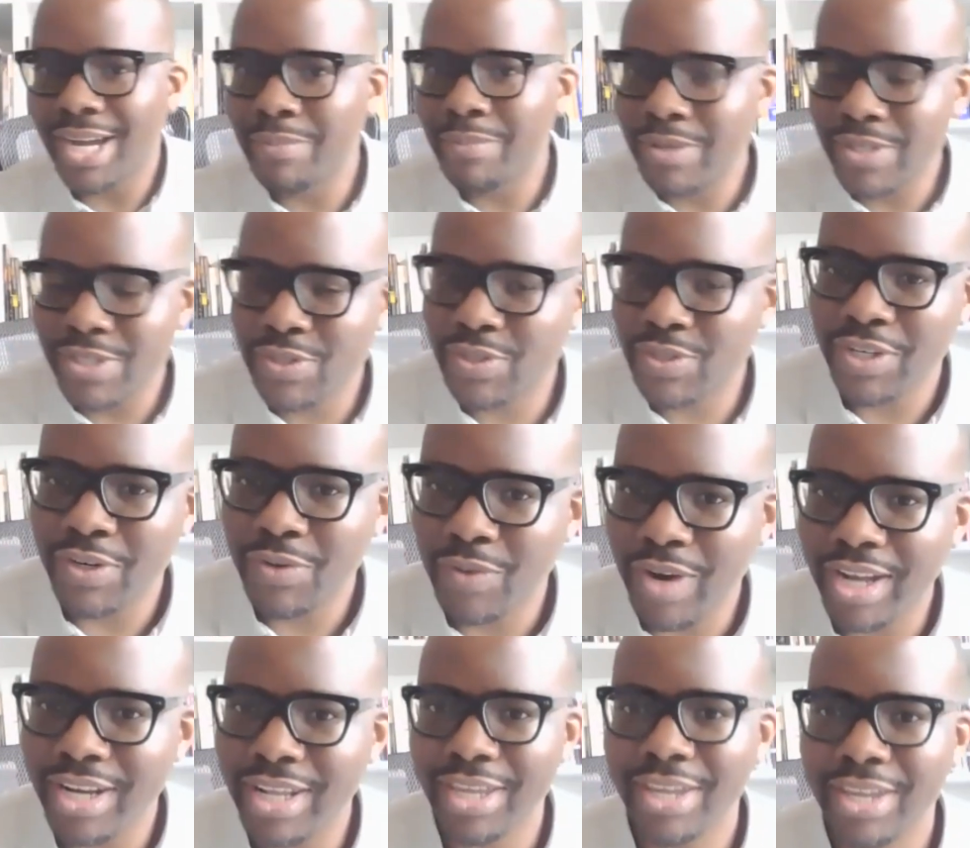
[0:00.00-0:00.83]
I'm interested in
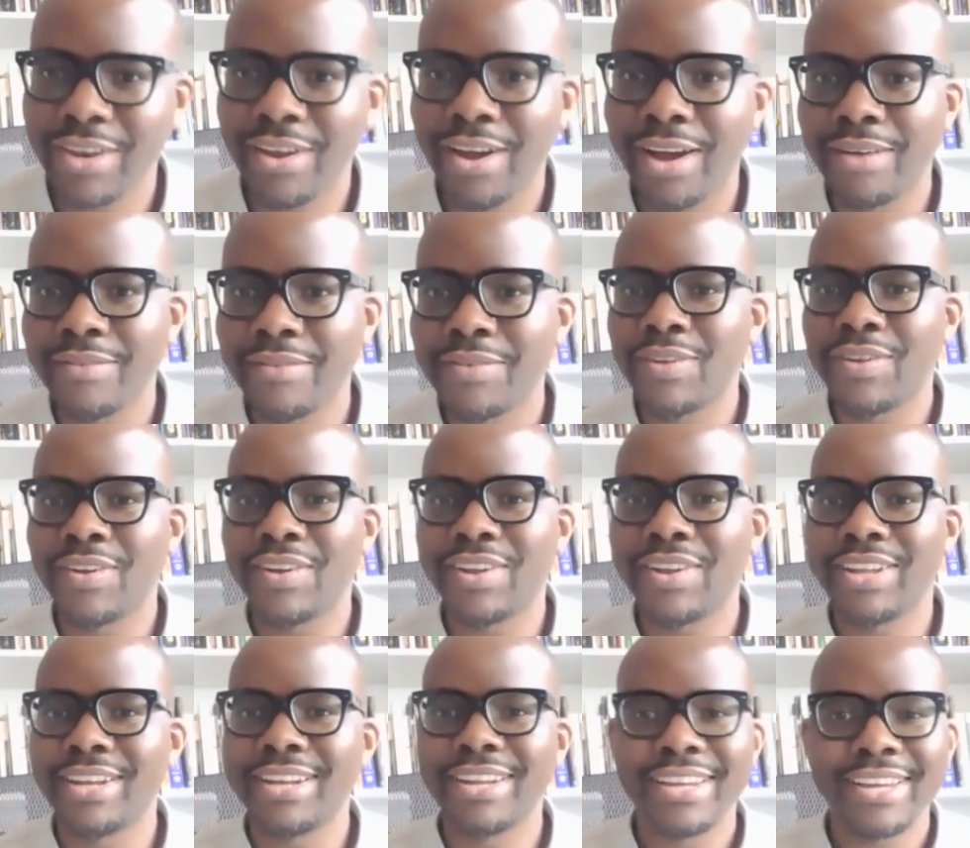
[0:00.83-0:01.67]
writing a
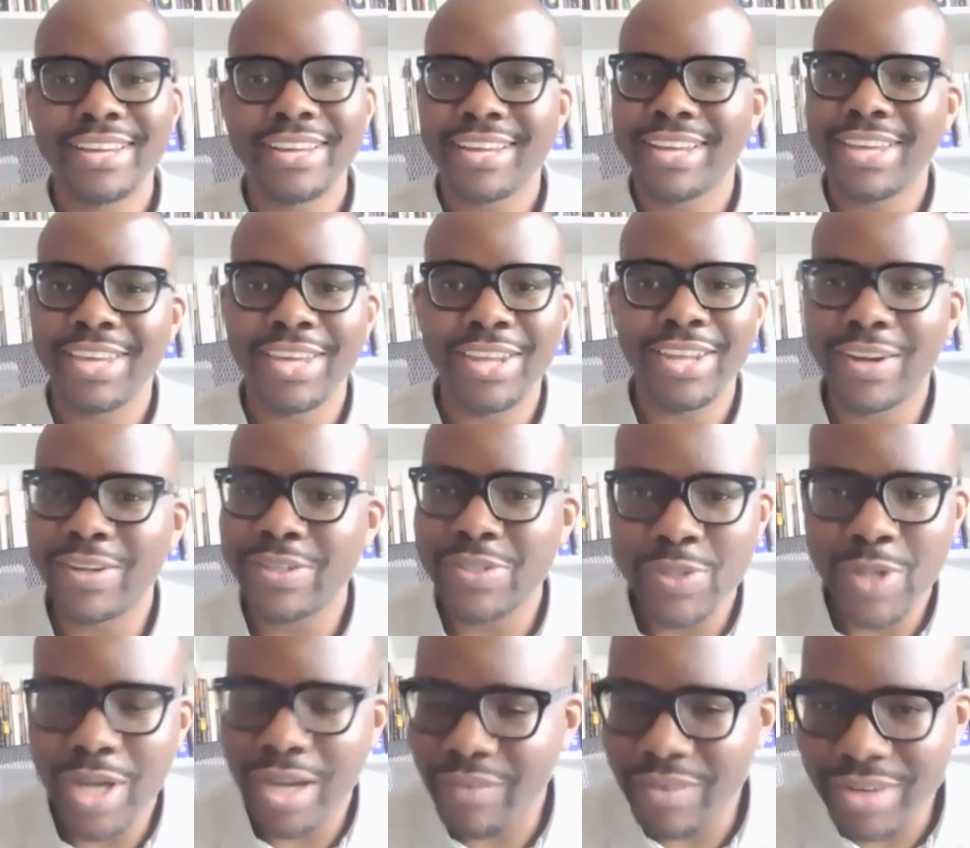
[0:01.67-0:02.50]
novel, and you know,
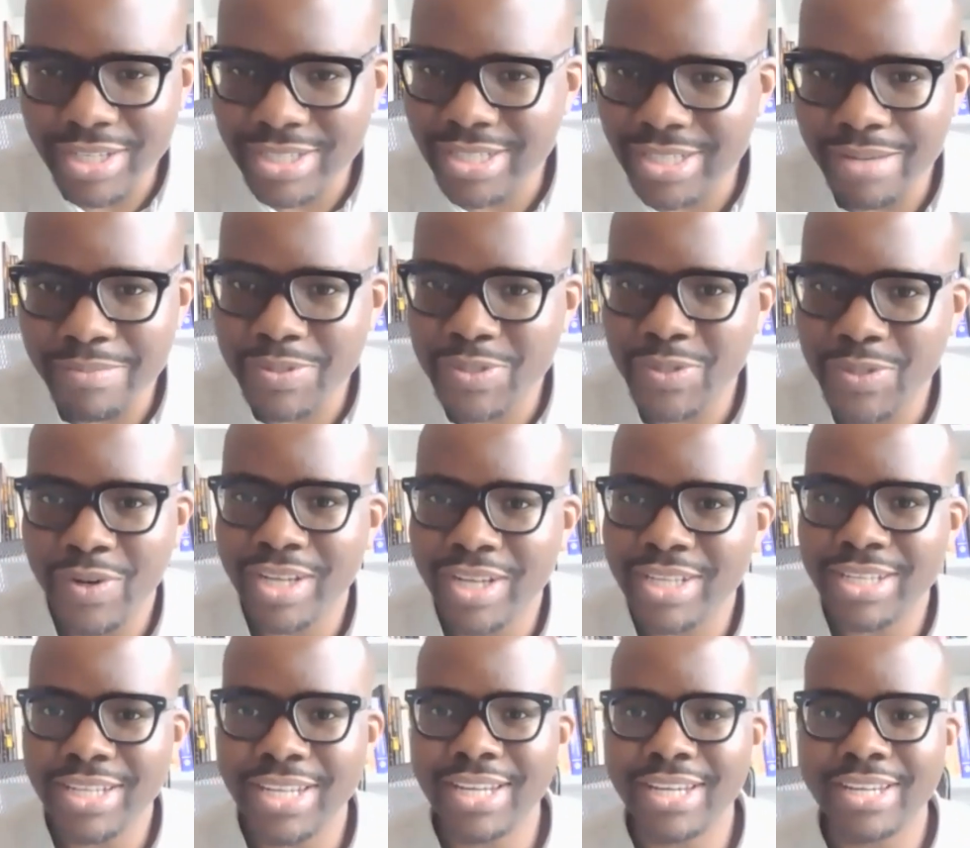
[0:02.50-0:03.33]
do you have any tips or
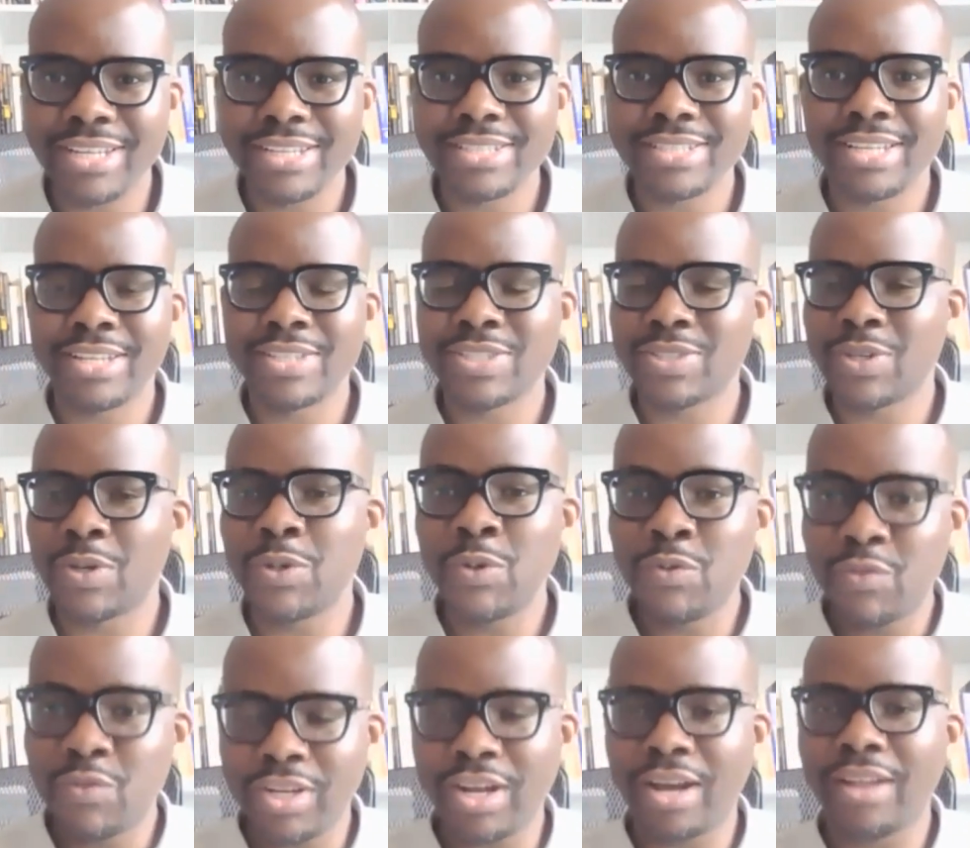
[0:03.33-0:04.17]
ideas? And so
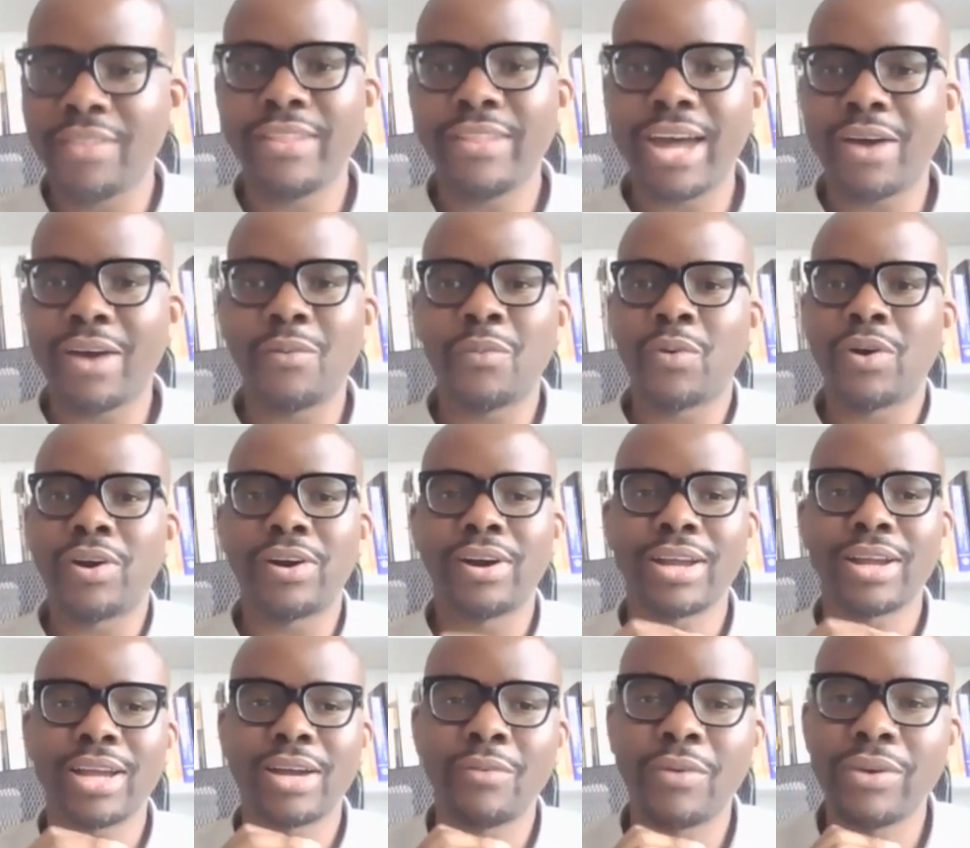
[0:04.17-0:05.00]
you've done that
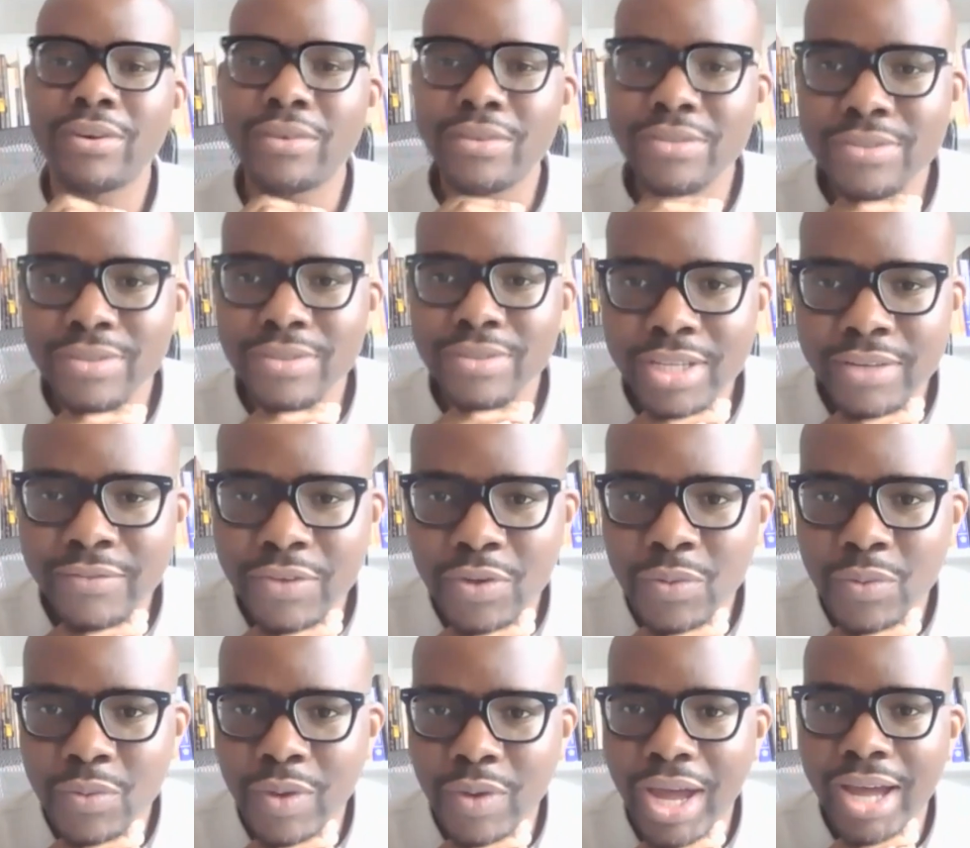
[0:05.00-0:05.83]
work. I wonder if
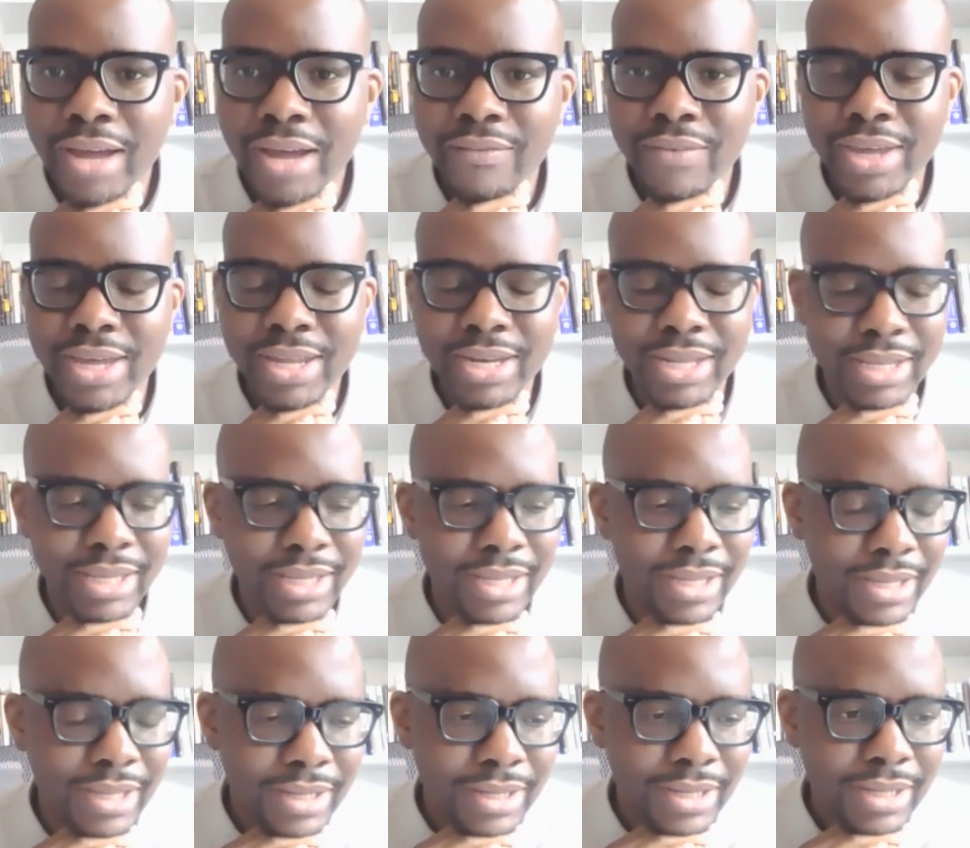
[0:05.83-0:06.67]
you have
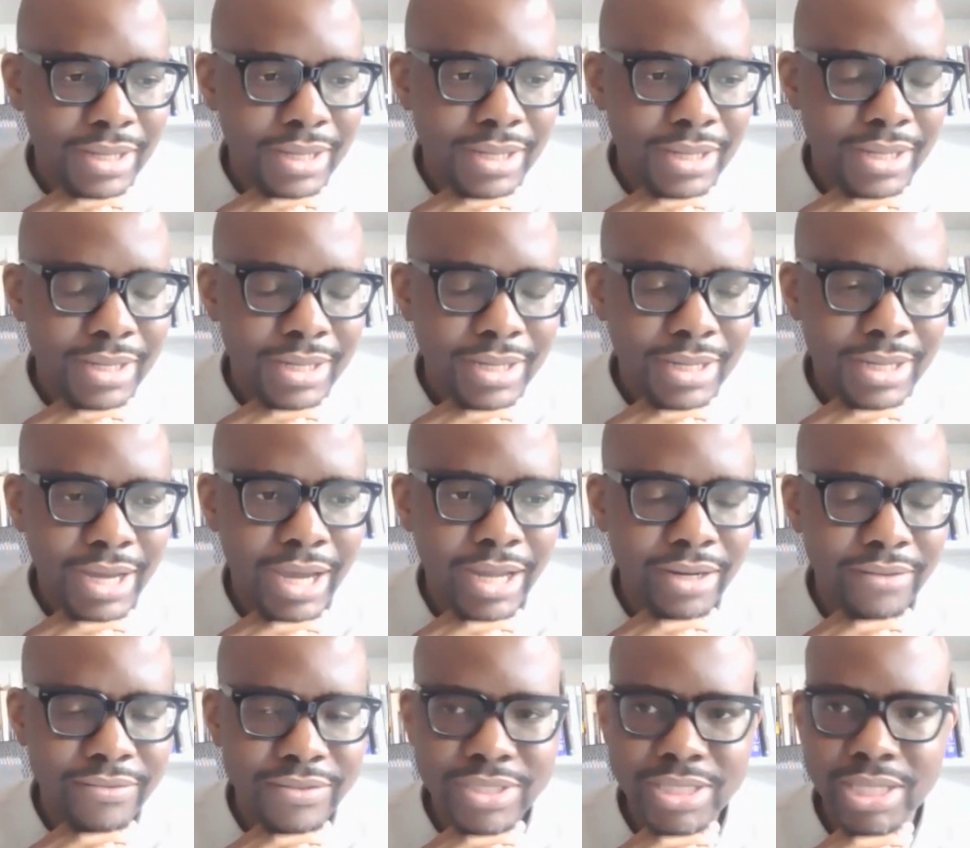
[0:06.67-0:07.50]
any
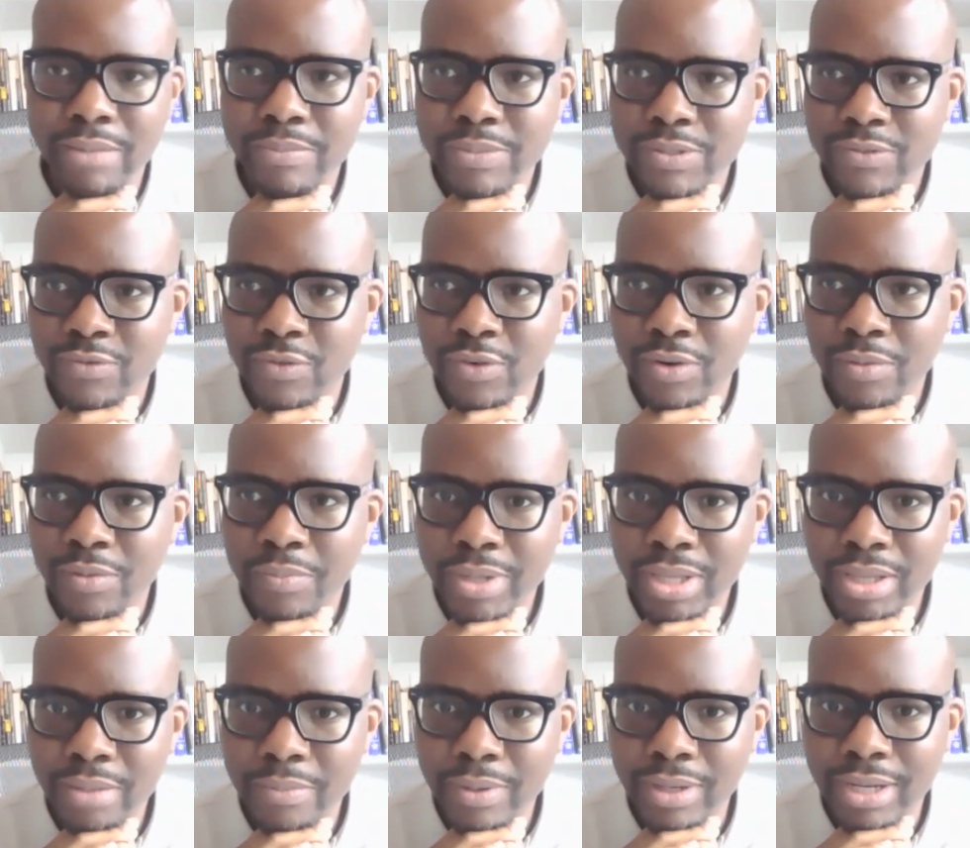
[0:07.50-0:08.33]
kind of tips for
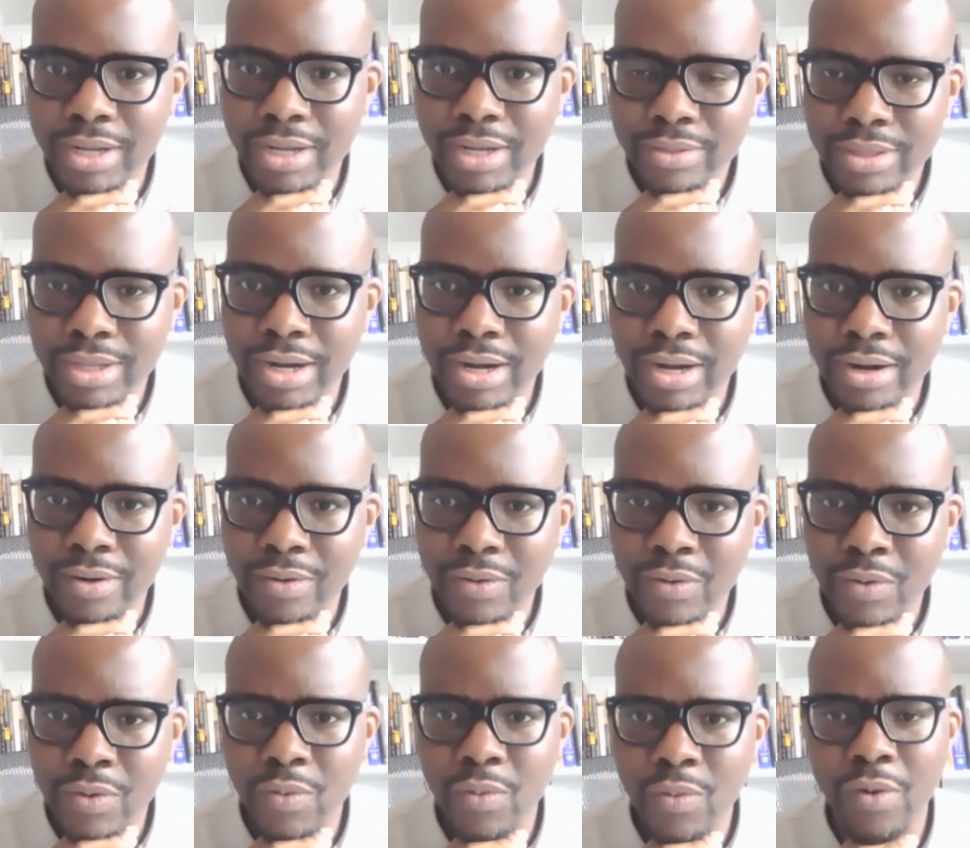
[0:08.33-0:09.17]
people out there
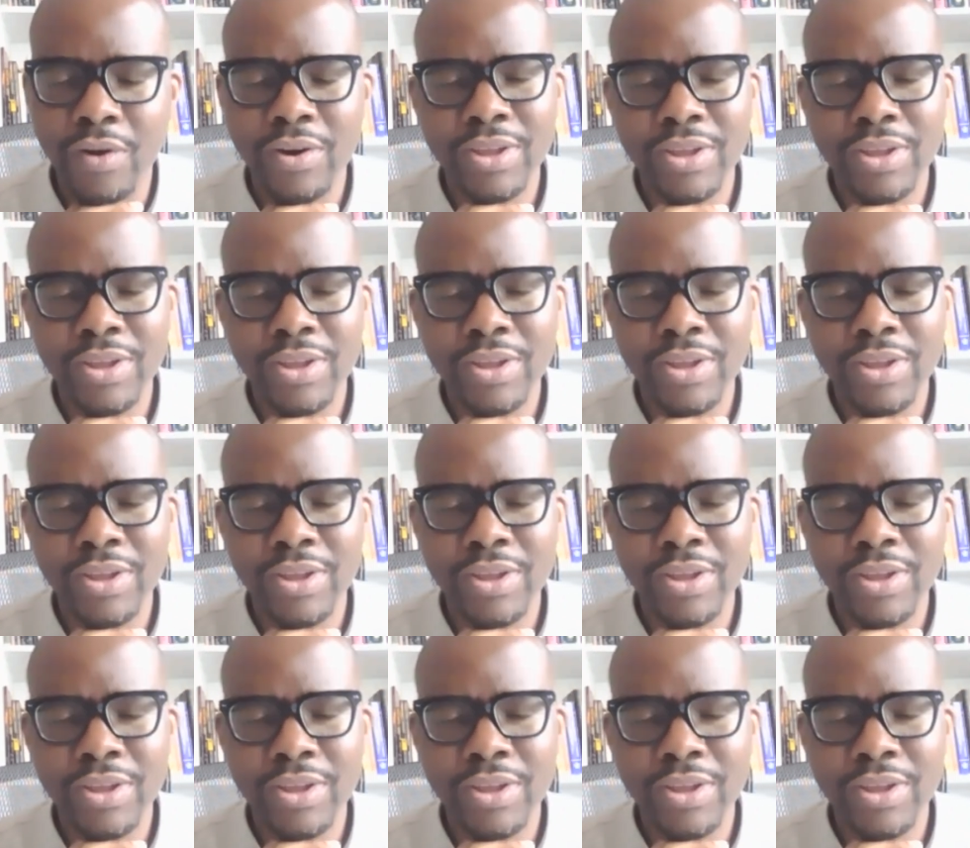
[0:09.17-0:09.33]
who